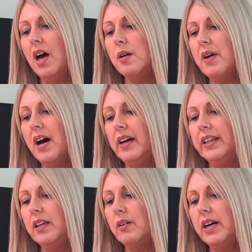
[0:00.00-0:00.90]

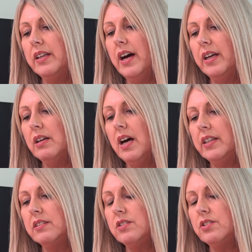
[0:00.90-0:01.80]

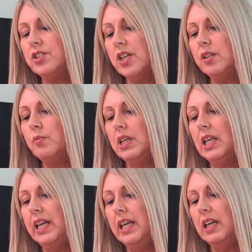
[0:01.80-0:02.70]
I
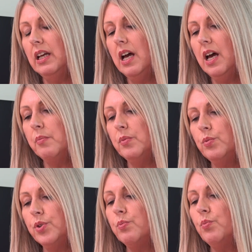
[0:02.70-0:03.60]
genuinely
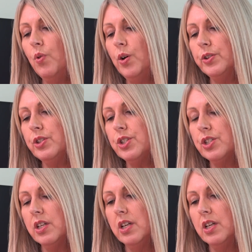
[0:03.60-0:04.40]
wouldn't want